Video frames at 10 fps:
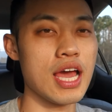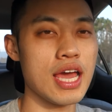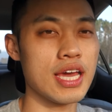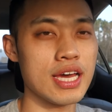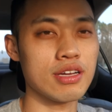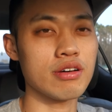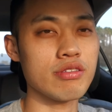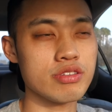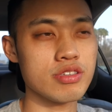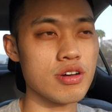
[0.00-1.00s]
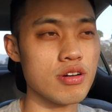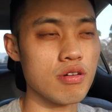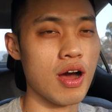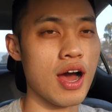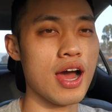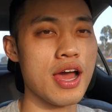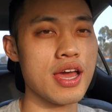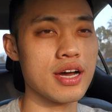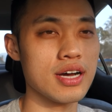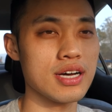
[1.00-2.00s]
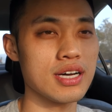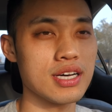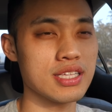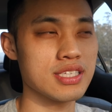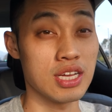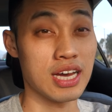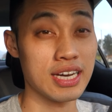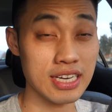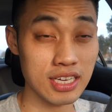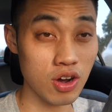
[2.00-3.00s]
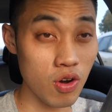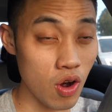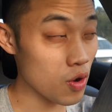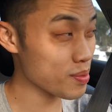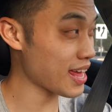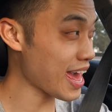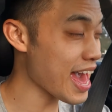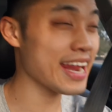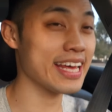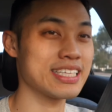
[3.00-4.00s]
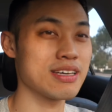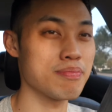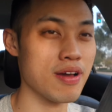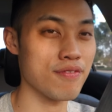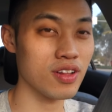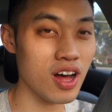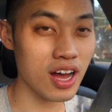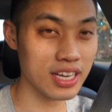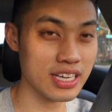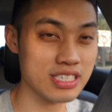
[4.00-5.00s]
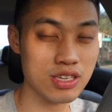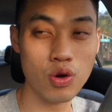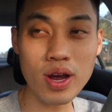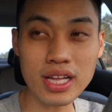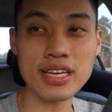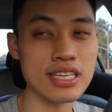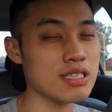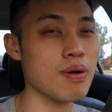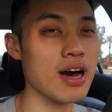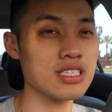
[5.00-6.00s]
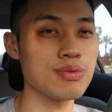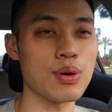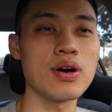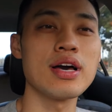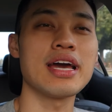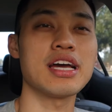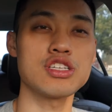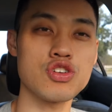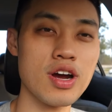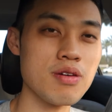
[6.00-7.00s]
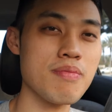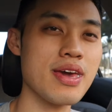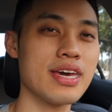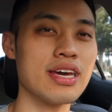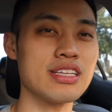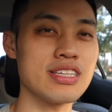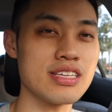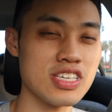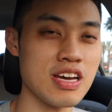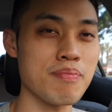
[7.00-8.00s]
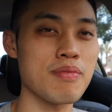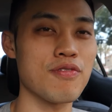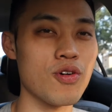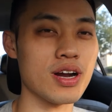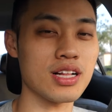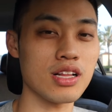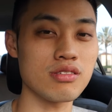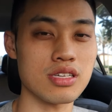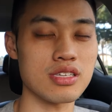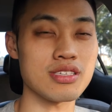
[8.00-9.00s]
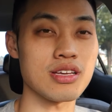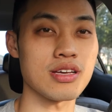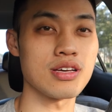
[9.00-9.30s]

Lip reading: And also, I need to go home and edit my vlog as quickly as possible and try to make it to the gym before it closes.